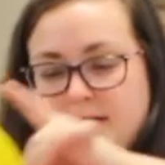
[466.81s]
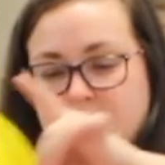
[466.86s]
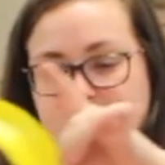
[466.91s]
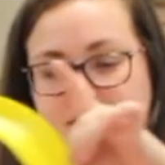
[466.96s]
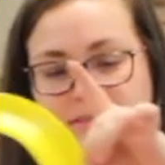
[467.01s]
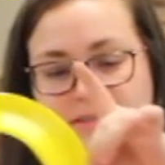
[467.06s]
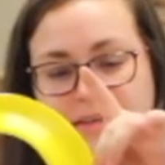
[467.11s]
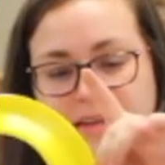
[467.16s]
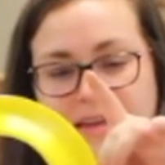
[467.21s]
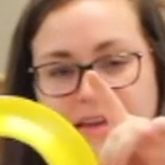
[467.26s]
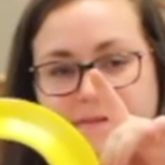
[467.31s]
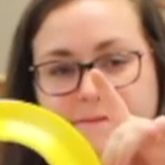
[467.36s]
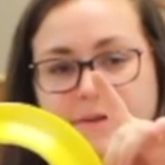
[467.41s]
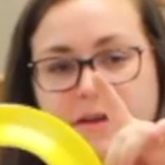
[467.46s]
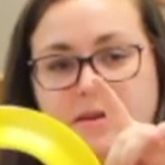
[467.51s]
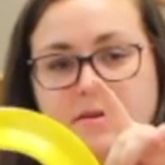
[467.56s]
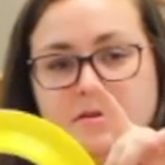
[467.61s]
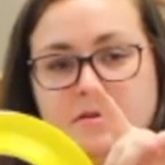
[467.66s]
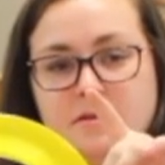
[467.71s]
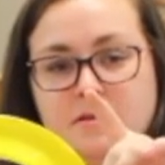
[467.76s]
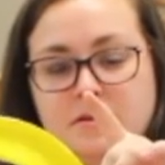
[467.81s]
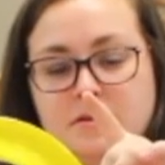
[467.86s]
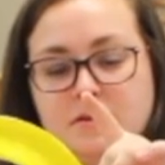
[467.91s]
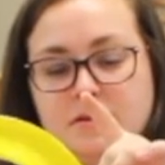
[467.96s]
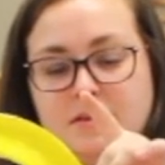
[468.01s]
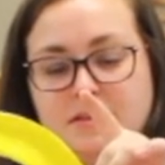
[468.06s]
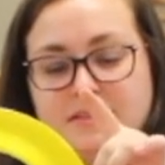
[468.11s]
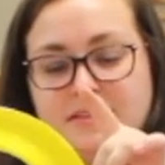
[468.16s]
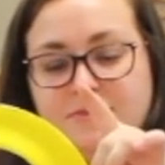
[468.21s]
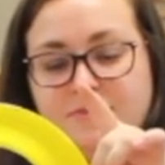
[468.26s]
it's even,
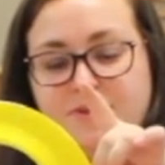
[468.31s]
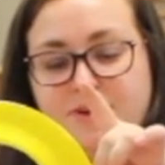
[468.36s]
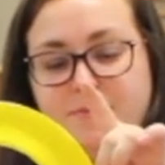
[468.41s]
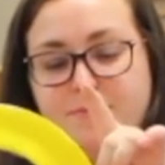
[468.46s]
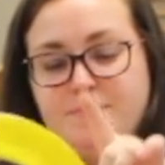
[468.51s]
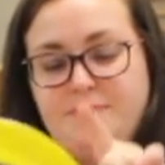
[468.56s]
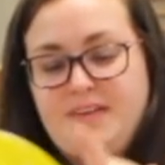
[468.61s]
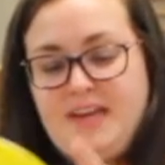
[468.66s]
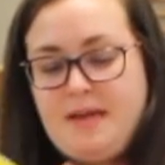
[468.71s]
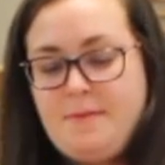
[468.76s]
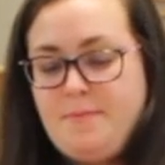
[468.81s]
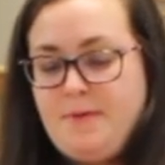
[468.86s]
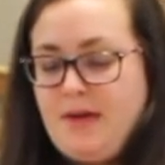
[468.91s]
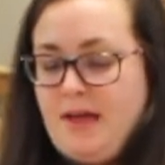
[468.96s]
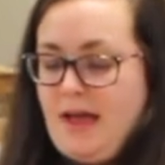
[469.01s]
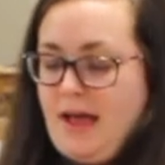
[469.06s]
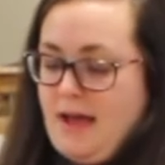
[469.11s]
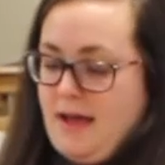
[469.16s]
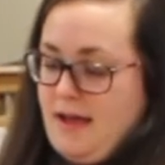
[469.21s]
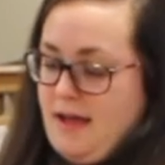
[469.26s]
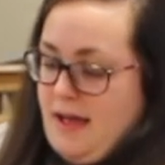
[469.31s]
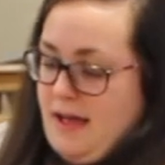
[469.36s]
because if we tape it